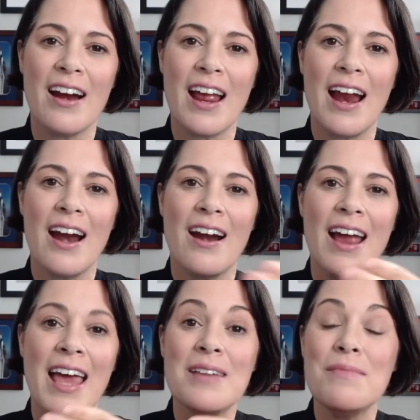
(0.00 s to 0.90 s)
to air
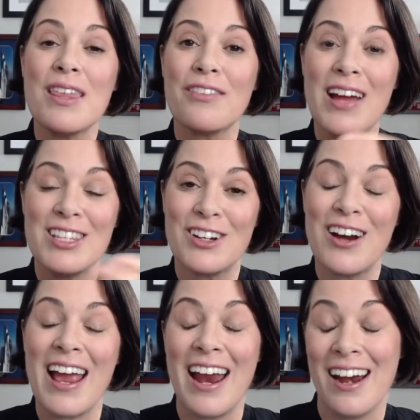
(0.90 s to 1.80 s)
enemy threats
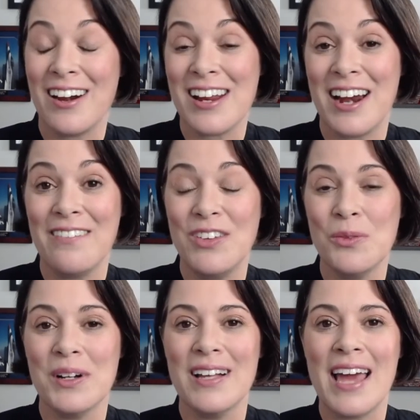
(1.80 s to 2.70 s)
or air to air, if you
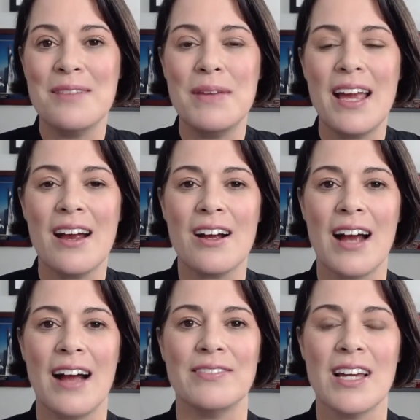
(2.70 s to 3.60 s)
will, enemy
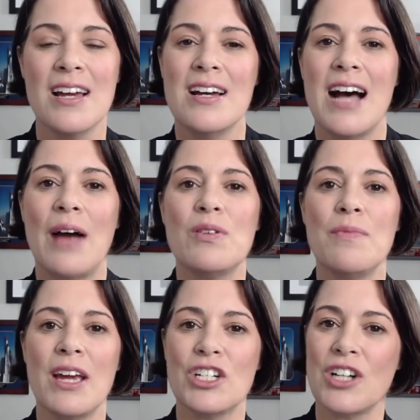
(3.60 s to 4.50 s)
aircraft. I would
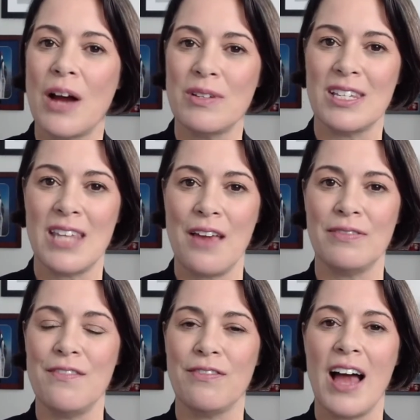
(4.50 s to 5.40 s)
make sure I was
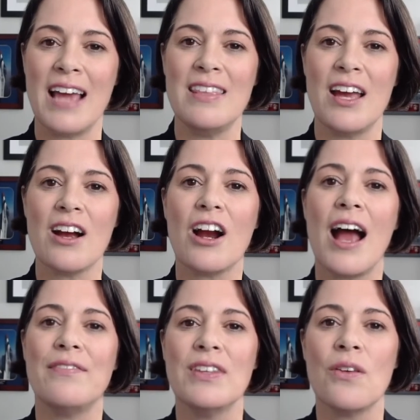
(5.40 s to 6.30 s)
safely flying the
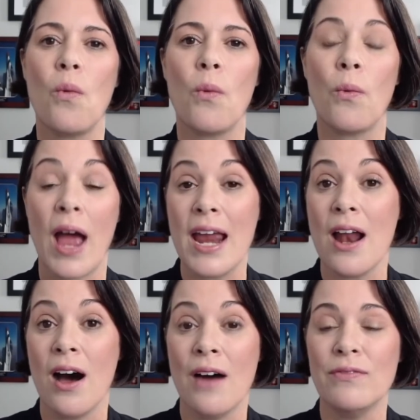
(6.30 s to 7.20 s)
aircraft in the right
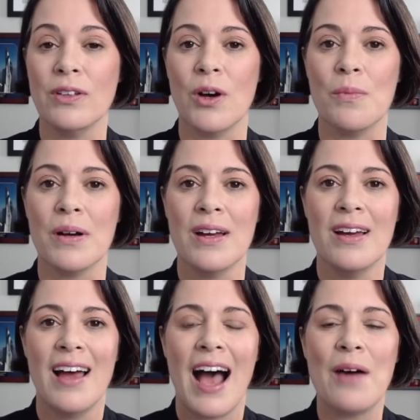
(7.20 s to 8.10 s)
envelope.
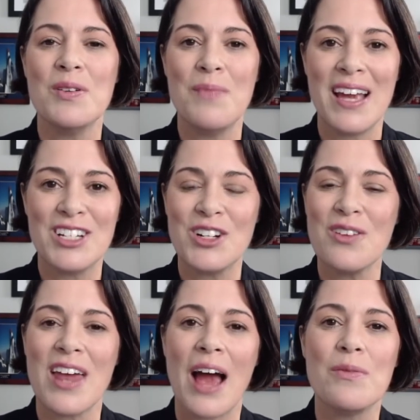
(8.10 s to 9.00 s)
I would make sure
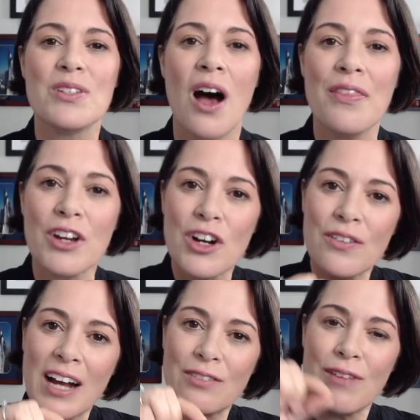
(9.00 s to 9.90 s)
that I was on the
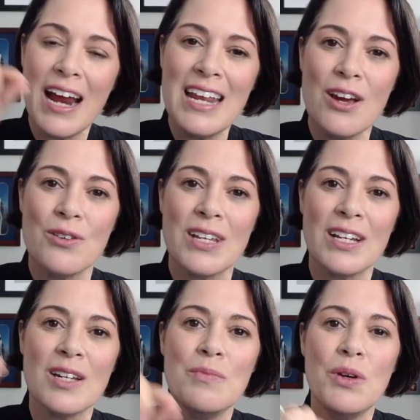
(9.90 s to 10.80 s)
correct radios and
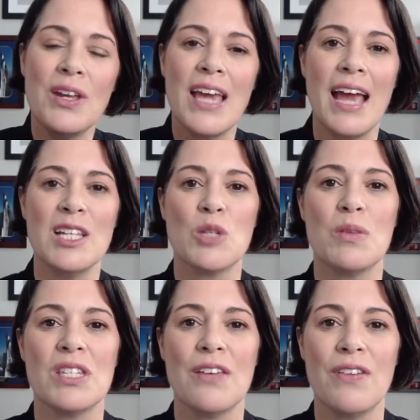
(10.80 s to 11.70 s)
communicating
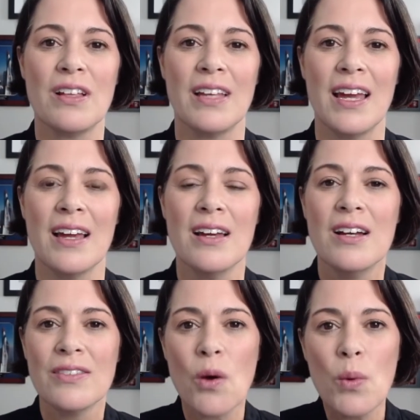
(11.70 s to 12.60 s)
specifically.
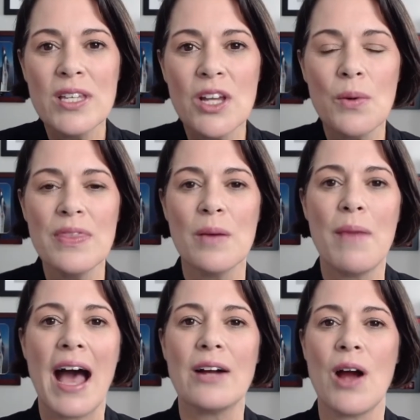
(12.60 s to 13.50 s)
The WISO in the
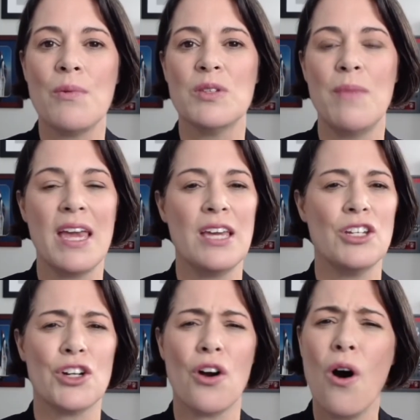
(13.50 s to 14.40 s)
background was making
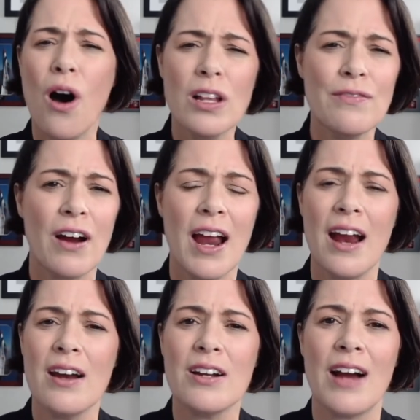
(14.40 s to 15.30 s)
sure all of our
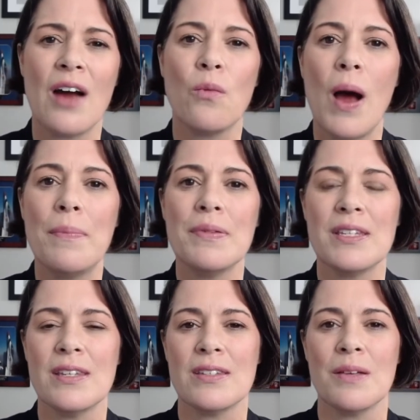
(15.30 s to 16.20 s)
air to ground weapon
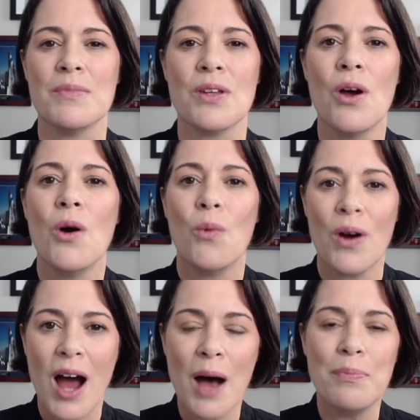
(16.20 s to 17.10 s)
systems
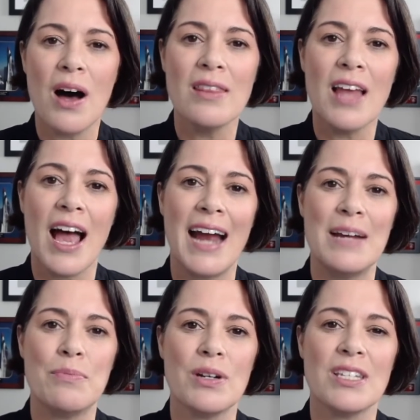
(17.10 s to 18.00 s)
were up online
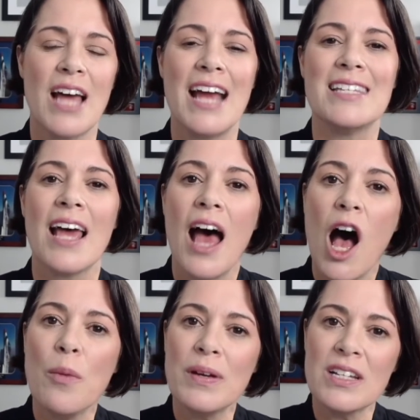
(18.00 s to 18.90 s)
and precise,
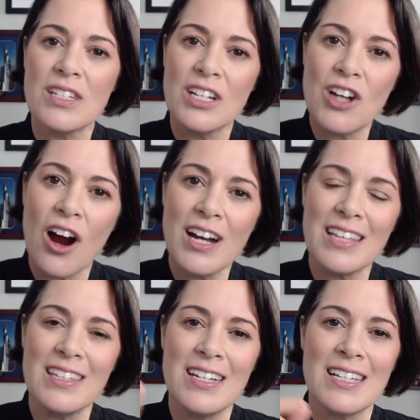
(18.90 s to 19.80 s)
helping us to
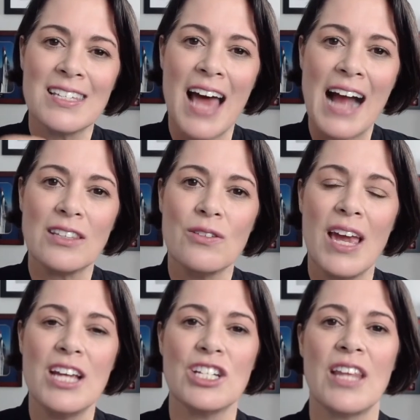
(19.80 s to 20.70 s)
target the exact
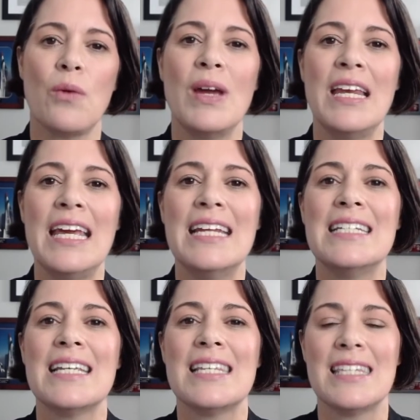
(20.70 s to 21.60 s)
location that we needed
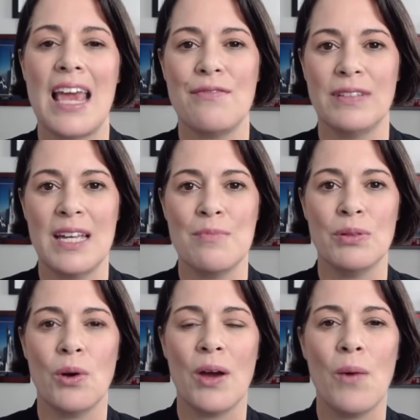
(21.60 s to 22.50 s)
to safely
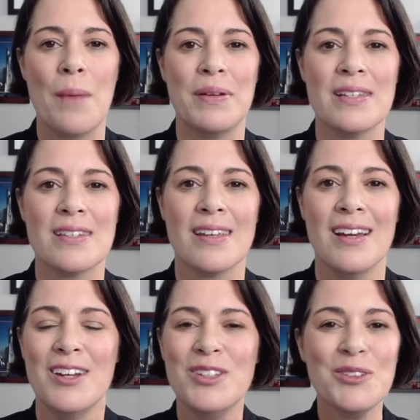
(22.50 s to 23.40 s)
employ weapons.
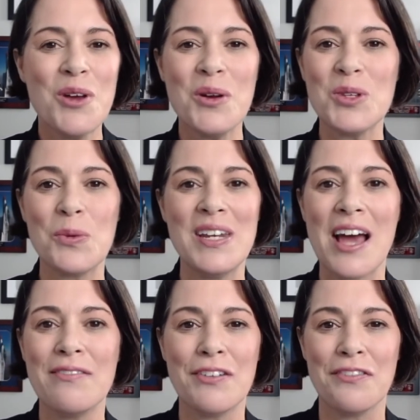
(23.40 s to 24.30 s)
You'll notice we
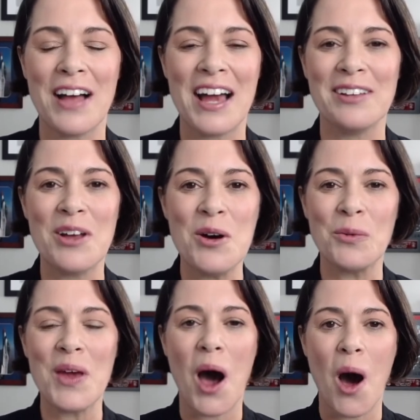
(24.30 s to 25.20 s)
never fly alone,
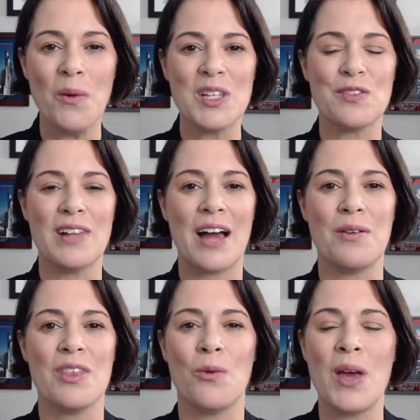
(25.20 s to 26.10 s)
we always fly
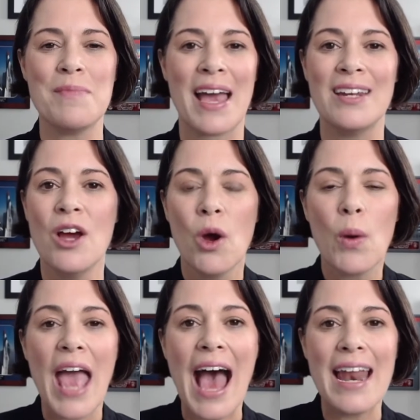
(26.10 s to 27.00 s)
with a wingman.
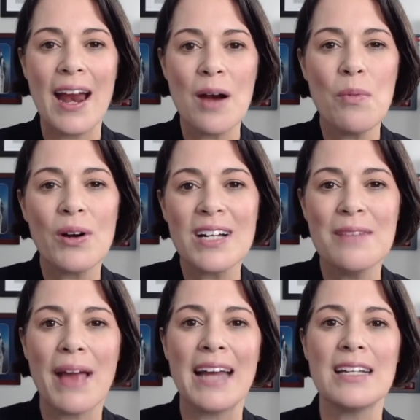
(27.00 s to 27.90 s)
We had airborne
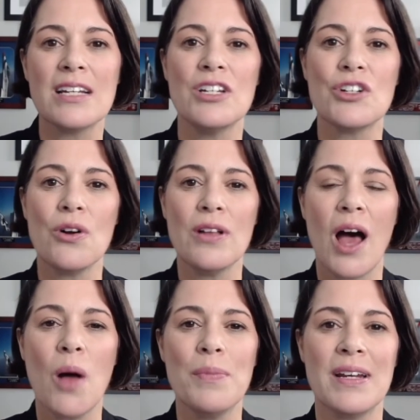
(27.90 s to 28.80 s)
command and control
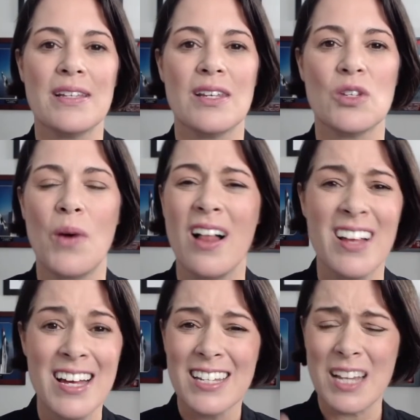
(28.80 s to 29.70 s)
helping us as well.
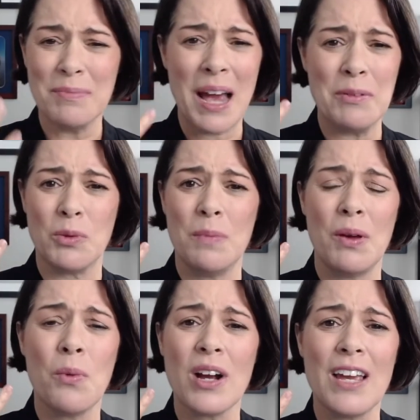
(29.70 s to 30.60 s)
Sometimes we'd
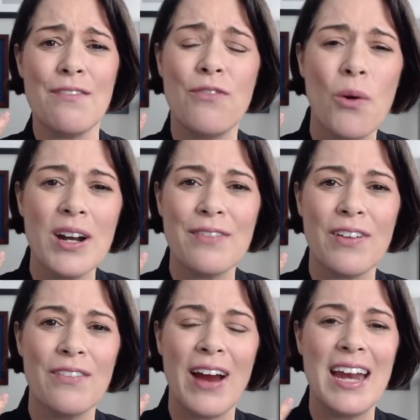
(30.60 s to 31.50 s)
be working four
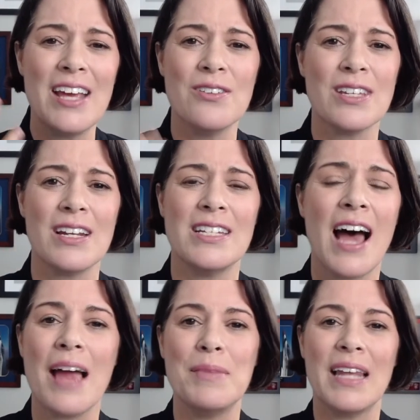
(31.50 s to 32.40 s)
different radios at a
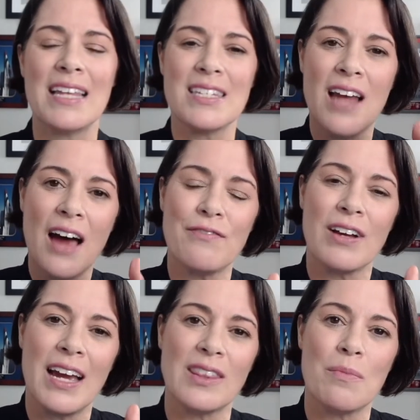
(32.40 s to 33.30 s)
time, and let's not
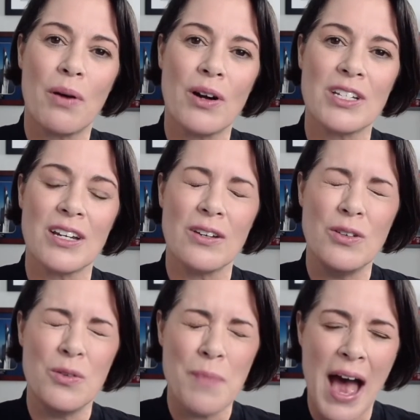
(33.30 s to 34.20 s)
forget the person
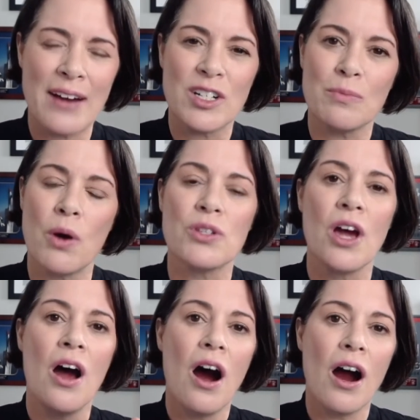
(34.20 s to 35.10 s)
who matters most
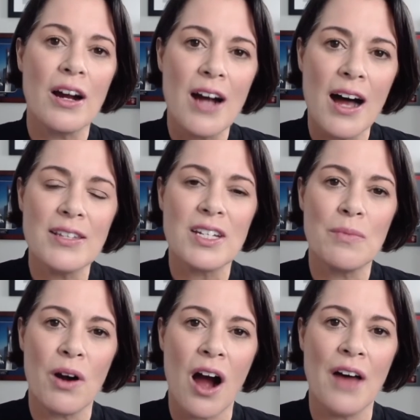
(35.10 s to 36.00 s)
our
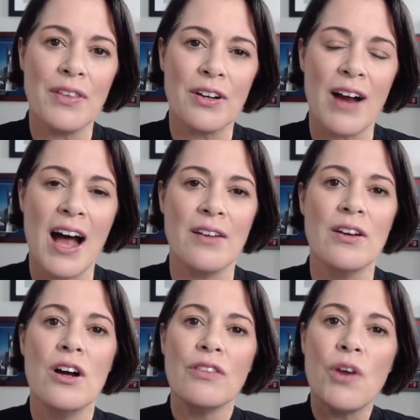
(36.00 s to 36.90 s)
customer on the ground, the